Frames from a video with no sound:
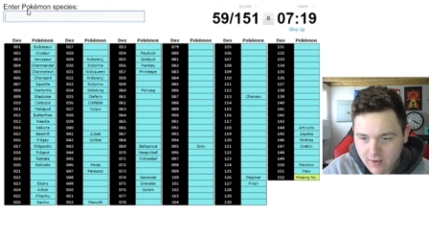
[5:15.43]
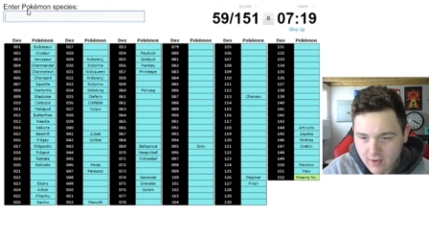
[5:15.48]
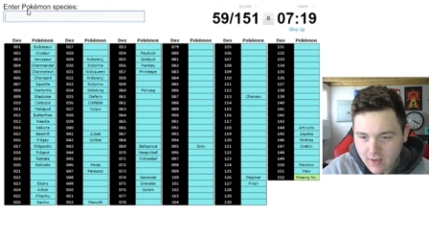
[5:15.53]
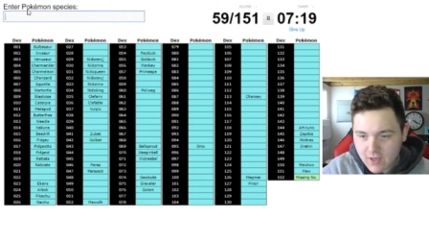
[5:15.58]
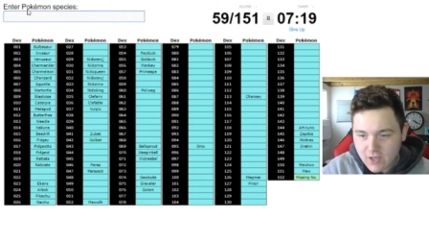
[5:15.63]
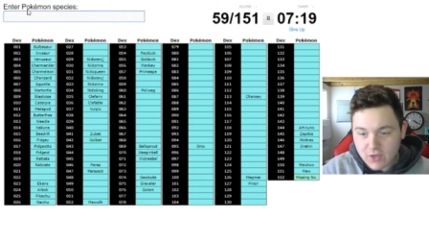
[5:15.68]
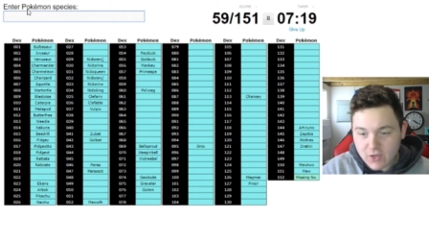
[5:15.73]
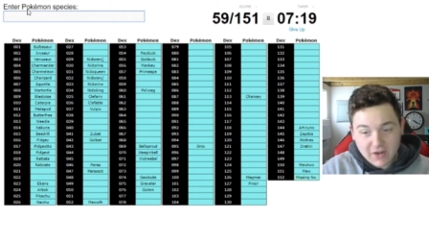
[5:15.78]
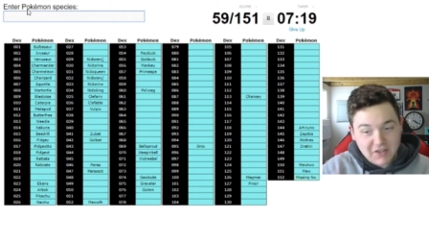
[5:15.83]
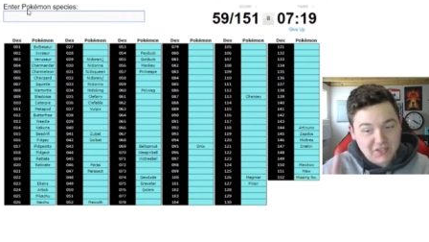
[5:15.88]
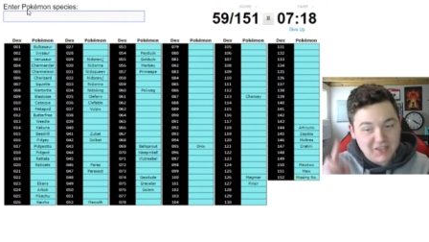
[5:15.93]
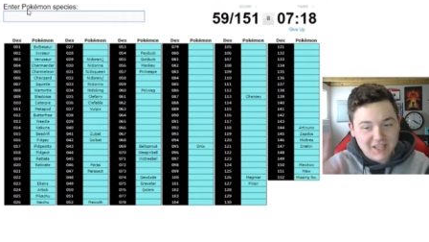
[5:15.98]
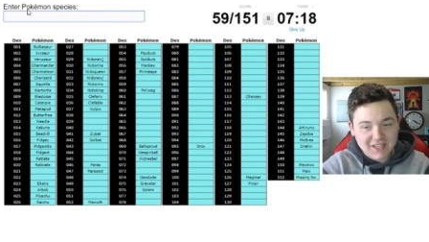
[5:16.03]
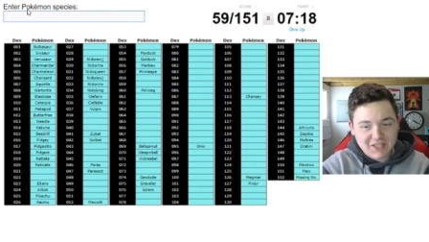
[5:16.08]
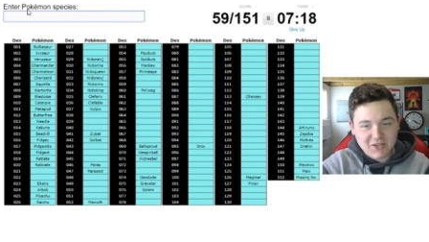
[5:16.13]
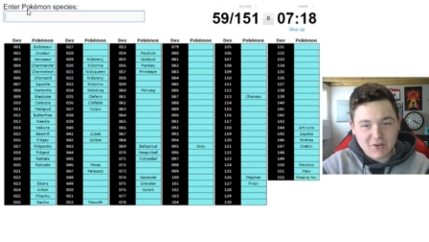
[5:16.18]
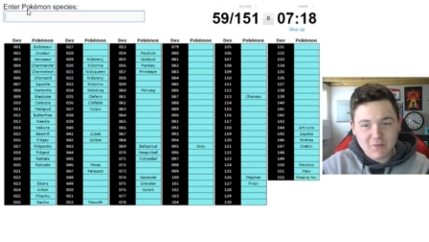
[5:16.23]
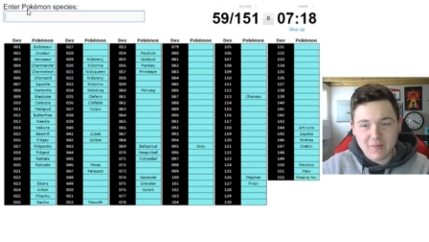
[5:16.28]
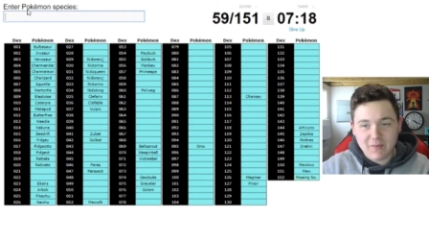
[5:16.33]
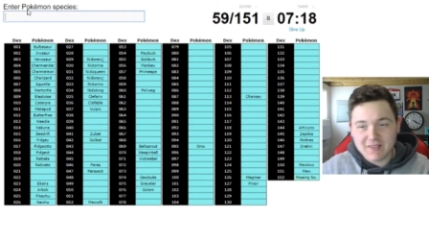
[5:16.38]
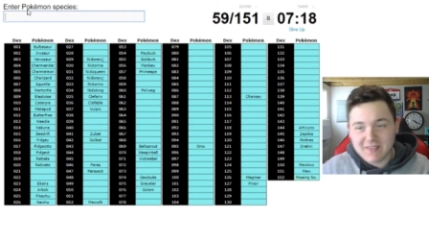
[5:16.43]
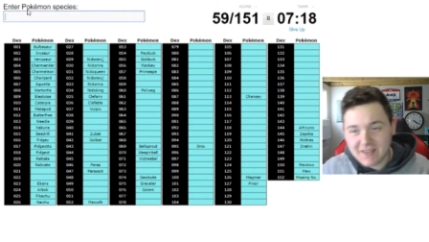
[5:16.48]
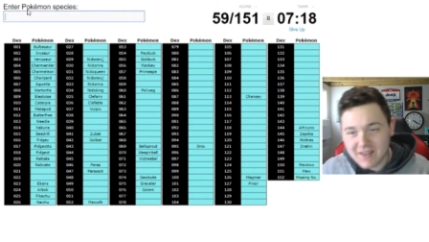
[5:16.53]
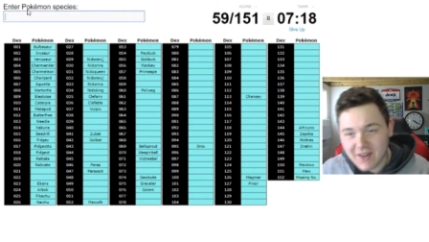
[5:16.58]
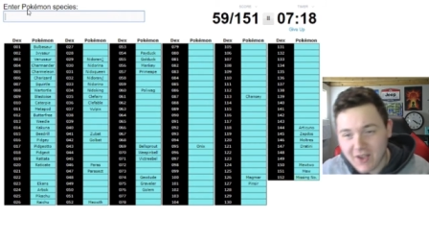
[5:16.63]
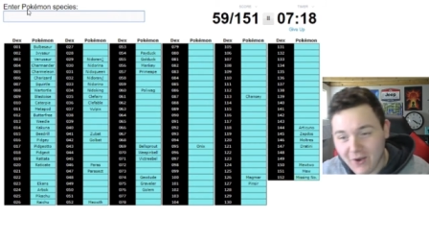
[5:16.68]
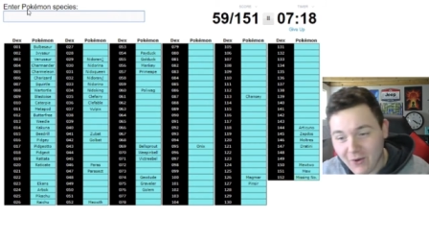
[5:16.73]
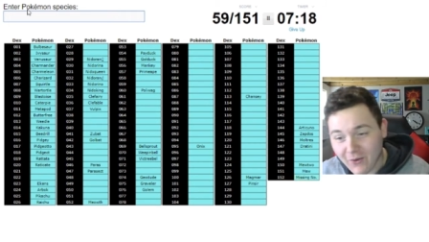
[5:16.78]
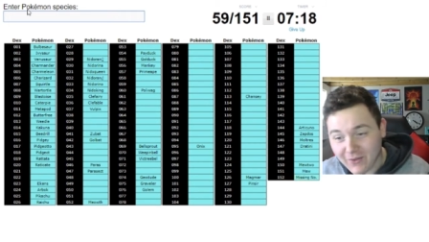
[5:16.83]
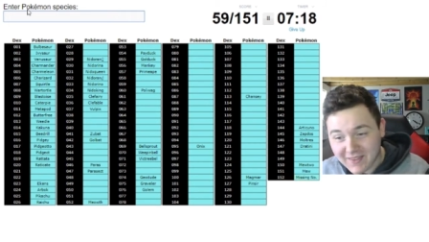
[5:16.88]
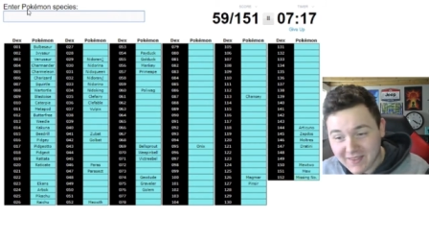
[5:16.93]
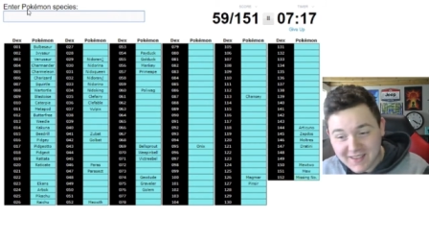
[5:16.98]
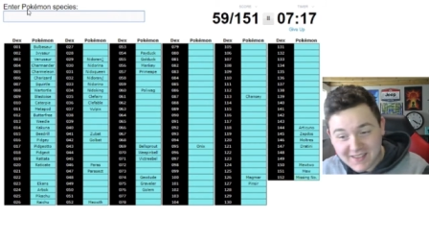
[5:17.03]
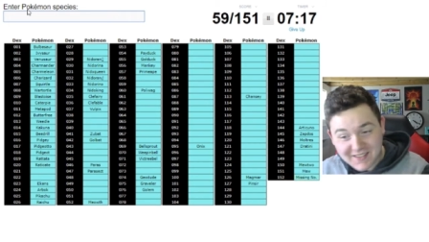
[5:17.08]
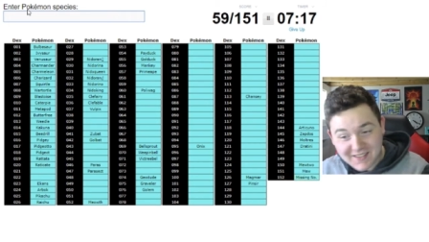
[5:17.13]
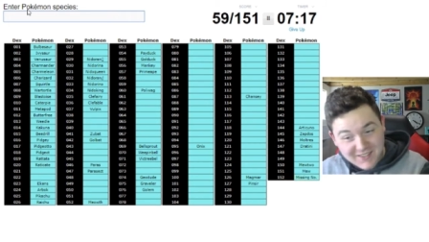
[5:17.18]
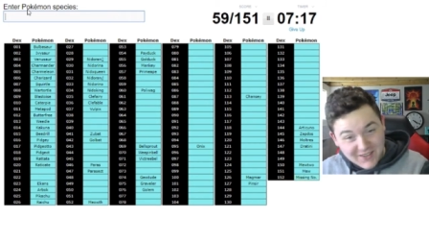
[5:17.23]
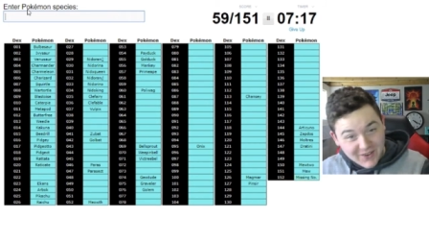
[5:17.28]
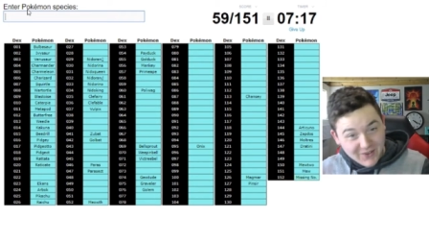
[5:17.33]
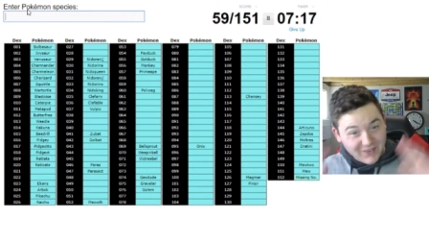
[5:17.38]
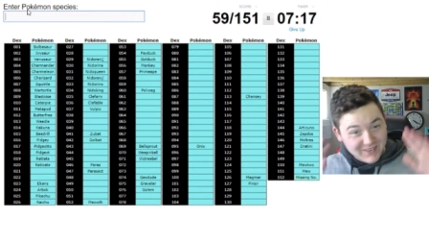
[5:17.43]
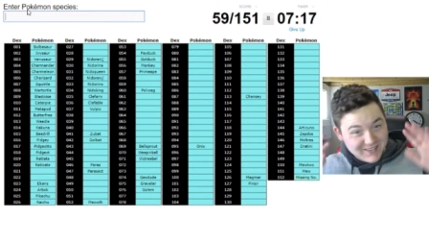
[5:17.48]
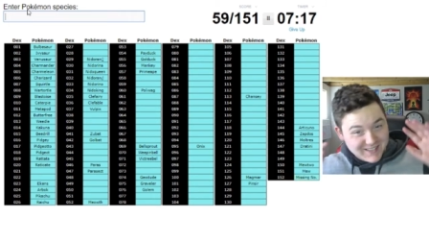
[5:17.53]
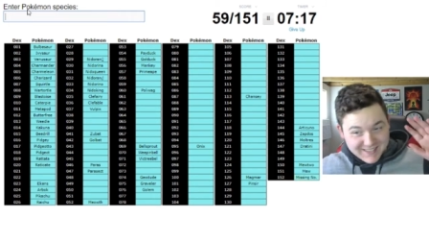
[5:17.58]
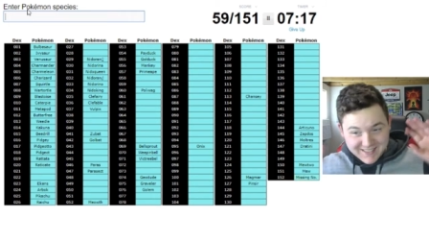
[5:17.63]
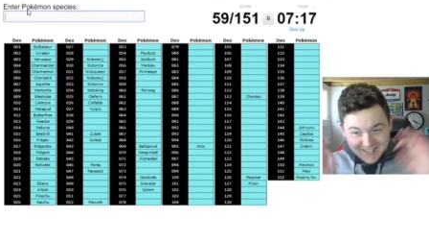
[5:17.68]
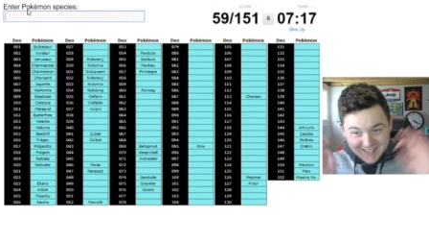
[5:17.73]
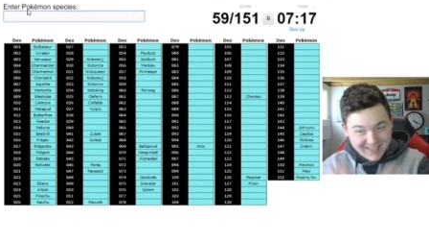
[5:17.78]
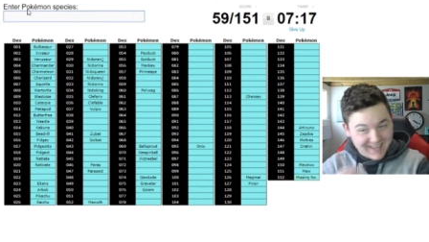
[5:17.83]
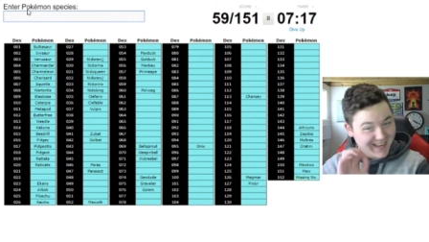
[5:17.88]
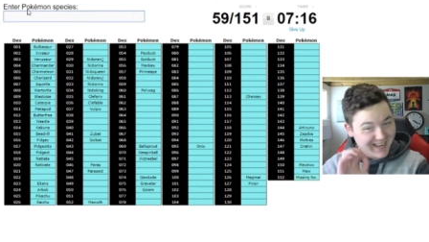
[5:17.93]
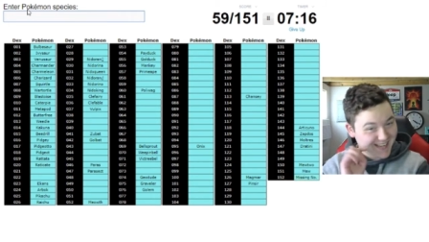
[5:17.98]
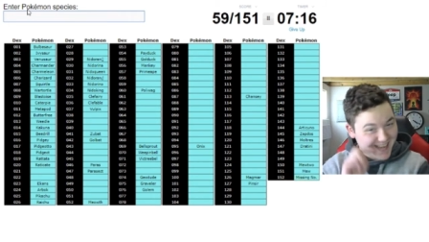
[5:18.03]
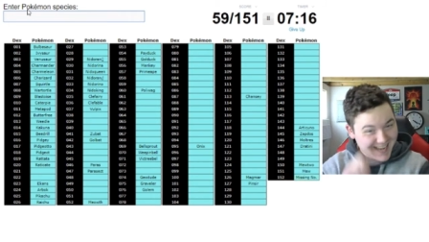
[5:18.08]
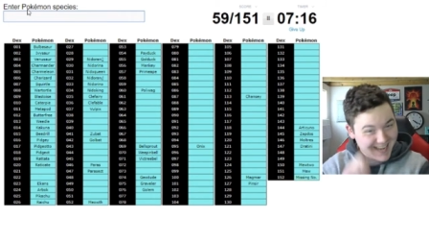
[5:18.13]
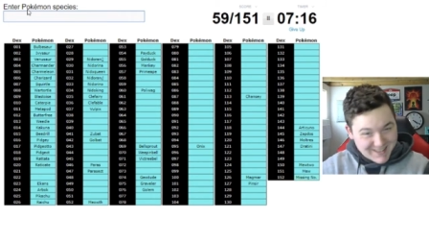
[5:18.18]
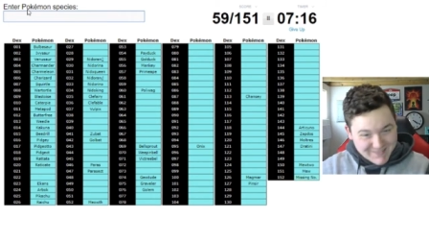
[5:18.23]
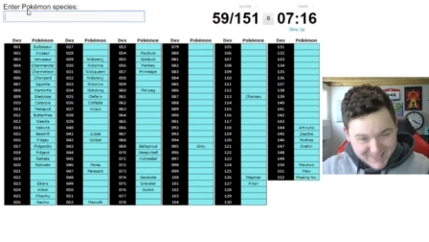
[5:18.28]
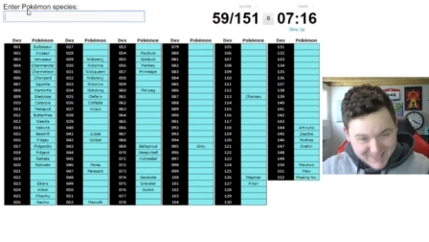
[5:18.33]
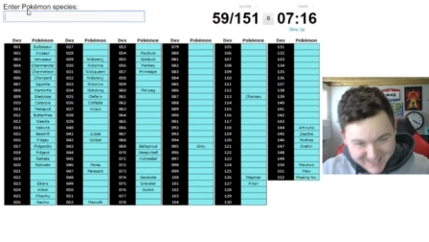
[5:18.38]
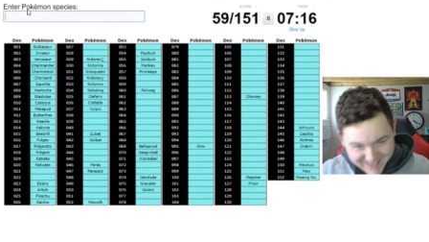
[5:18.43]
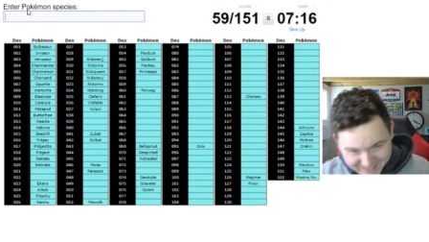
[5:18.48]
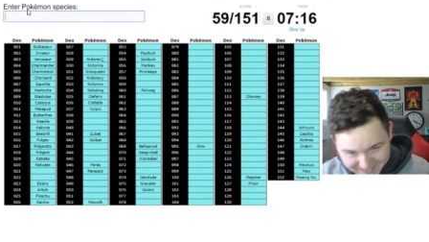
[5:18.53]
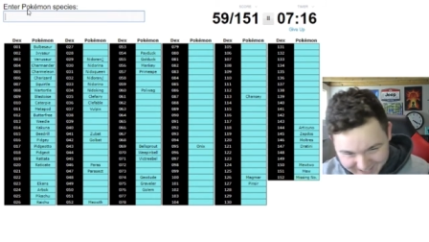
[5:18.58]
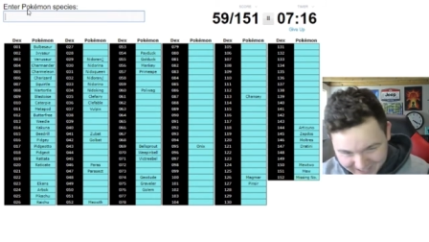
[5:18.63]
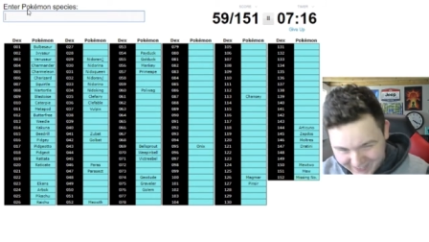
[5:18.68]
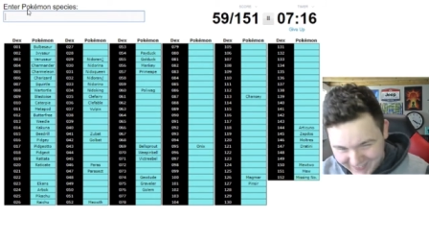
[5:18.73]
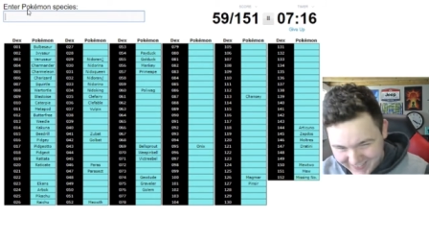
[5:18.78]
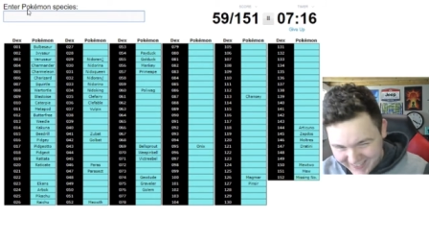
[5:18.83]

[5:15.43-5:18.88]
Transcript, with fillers: you just like do Missy No in this, so just saying I got Missy No.